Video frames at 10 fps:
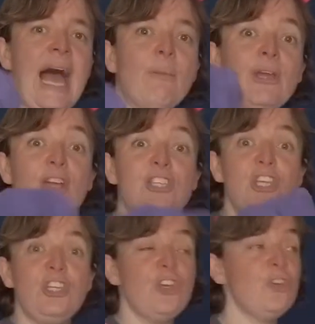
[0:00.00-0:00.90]
And we're going to
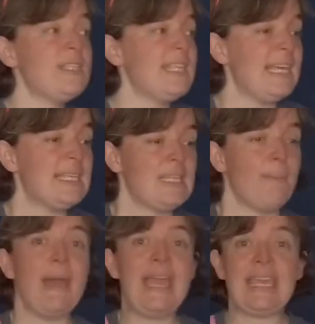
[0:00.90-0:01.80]
use this to
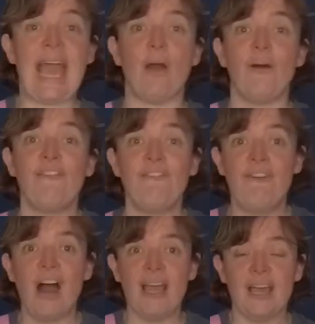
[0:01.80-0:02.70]
make our
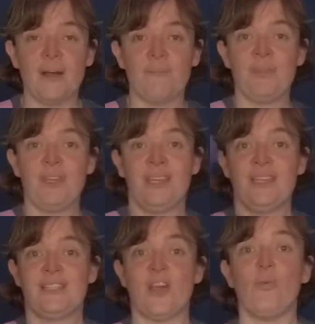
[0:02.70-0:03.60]
fire.
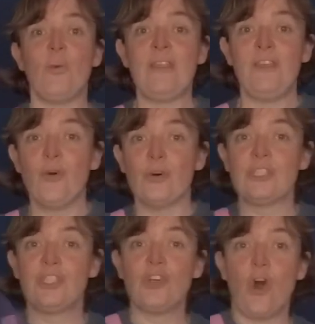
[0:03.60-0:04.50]
So with your
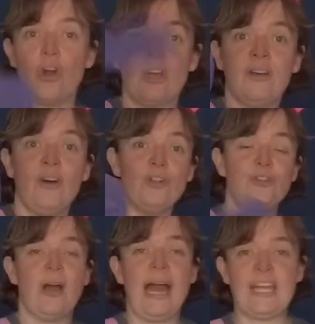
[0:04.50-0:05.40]
sock on
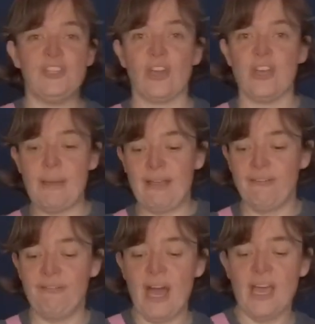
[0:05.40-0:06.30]
your hand, you're going to make
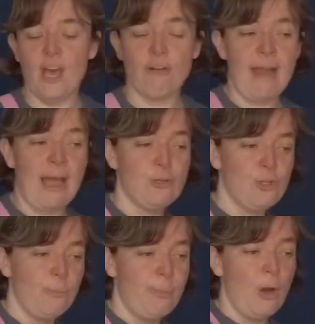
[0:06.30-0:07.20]
fire around
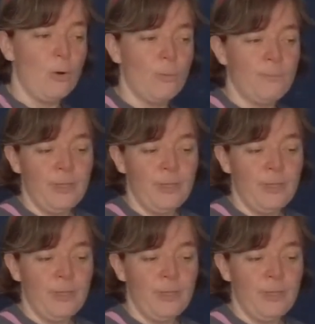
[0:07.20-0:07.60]
your bowl.